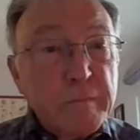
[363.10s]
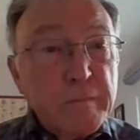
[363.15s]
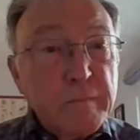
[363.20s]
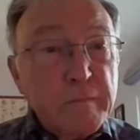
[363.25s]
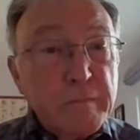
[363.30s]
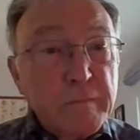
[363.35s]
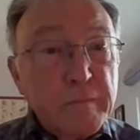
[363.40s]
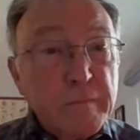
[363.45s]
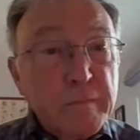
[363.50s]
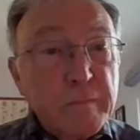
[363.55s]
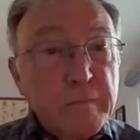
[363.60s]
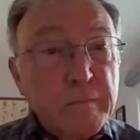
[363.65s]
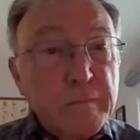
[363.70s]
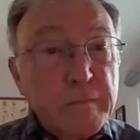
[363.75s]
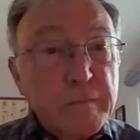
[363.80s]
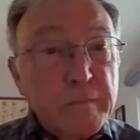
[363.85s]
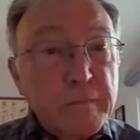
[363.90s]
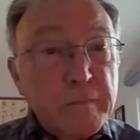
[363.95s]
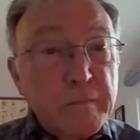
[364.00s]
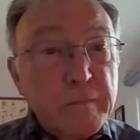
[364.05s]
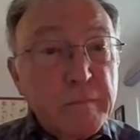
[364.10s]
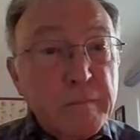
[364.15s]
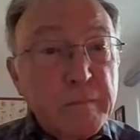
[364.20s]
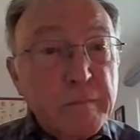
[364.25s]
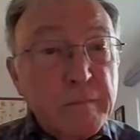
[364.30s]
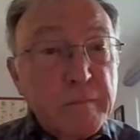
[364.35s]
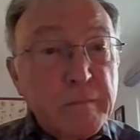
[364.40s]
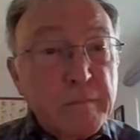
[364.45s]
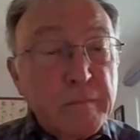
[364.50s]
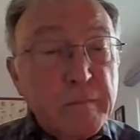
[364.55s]

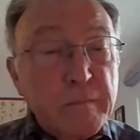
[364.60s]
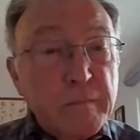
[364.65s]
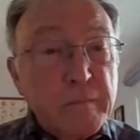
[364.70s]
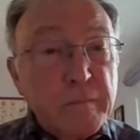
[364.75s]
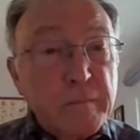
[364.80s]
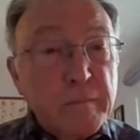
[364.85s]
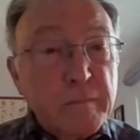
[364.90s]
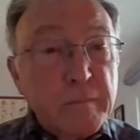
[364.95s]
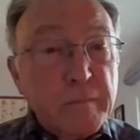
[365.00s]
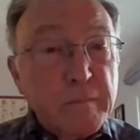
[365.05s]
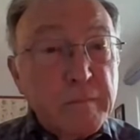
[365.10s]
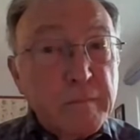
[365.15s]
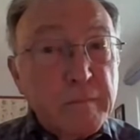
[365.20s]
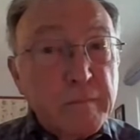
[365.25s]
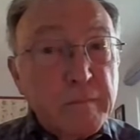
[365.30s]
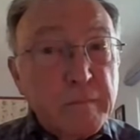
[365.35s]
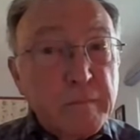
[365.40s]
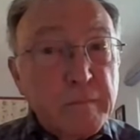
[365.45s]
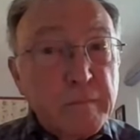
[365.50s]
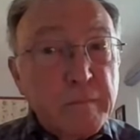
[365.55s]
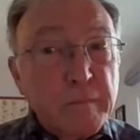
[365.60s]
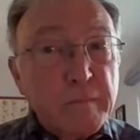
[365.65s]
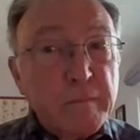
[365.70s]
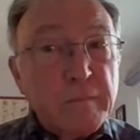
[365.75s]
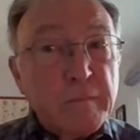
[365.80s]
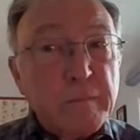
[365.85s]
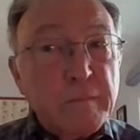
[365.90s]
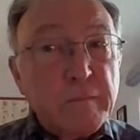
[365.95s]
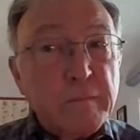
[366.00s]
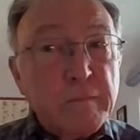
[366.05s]

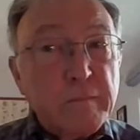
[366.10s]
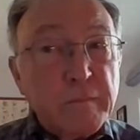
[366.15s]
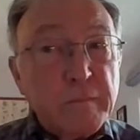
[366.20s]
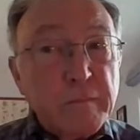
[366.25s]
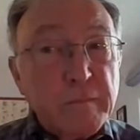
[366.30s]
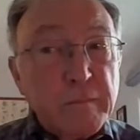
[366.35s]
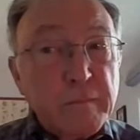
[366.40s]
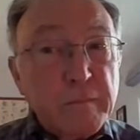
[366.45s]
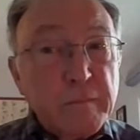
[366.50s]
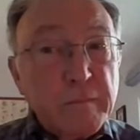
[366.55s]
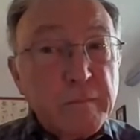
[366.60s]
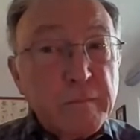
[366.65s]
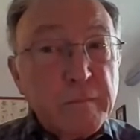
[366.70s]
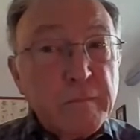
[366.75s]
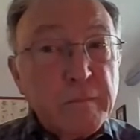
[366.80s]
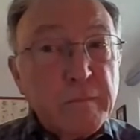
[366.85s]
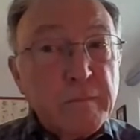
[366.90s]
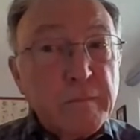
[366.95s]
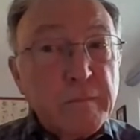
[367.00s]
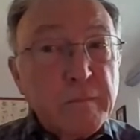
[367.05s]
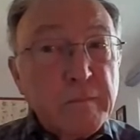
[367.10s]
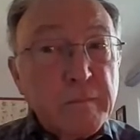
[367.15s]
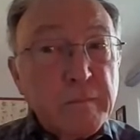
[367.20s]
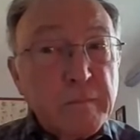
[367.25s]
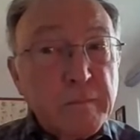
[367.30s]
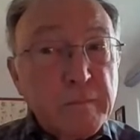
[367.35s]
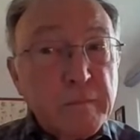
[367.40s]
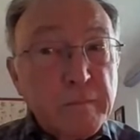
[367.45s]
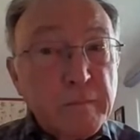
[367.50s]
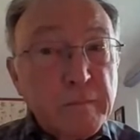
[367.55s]

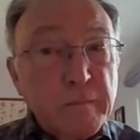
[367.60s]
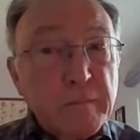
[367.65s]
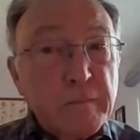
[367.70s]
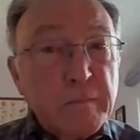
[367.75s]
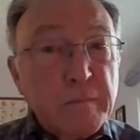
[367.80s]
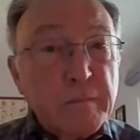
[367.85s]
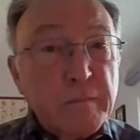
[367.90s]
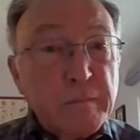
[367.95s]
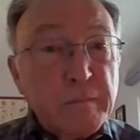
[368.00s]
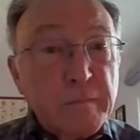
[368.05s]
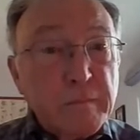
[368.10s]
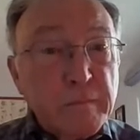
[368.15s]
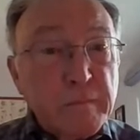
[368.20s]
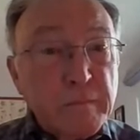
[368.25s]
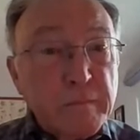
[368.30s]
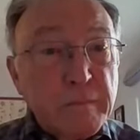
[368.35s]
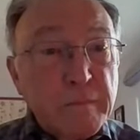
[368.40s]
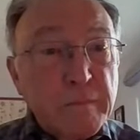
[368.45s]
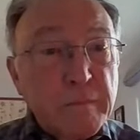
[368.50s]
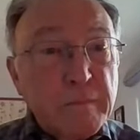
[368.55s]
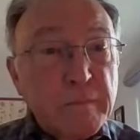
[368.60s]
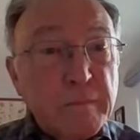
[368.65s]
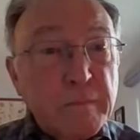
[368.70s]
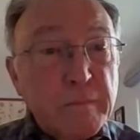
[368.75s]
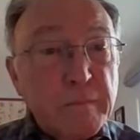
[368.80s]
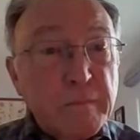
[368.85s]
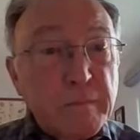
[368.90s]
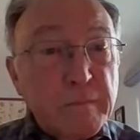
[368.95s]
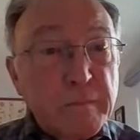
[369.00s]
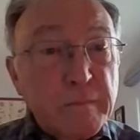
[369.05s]

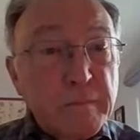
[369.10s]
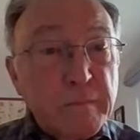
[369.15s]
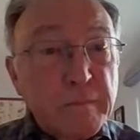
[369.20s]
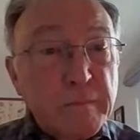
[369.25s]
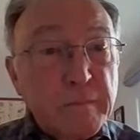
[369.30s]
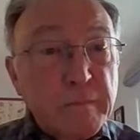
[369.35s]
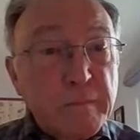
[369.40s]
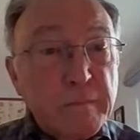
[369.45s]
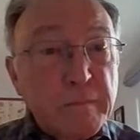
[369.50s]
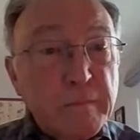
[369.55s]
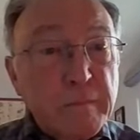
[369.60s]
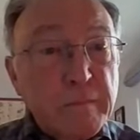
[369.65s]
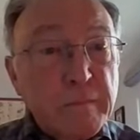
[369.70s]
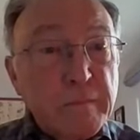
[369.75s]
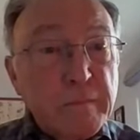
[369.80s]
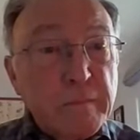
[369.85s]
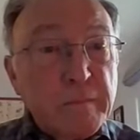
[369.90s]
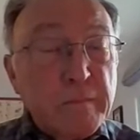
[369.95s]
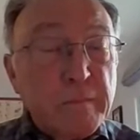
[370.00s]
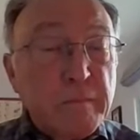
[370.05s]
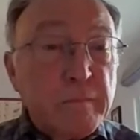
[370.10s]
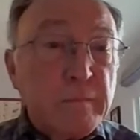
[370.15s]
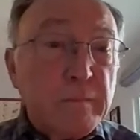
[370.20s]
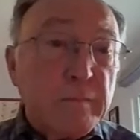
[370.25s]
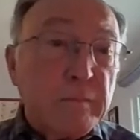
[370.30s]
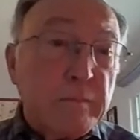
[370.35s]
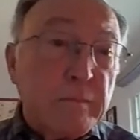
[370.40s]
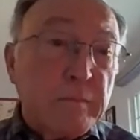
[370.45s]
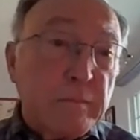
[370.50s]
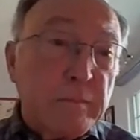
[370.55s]

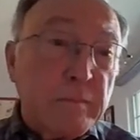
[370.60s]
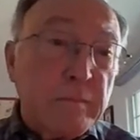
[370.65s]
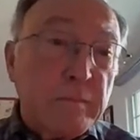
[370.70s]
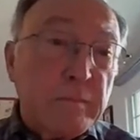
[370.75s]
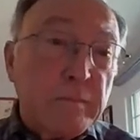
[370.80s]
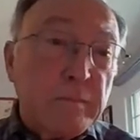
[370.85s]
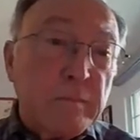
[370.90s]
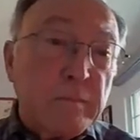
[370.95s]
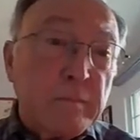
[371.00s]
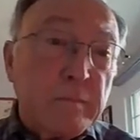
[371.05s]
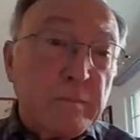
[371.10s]
The person shown says nothing.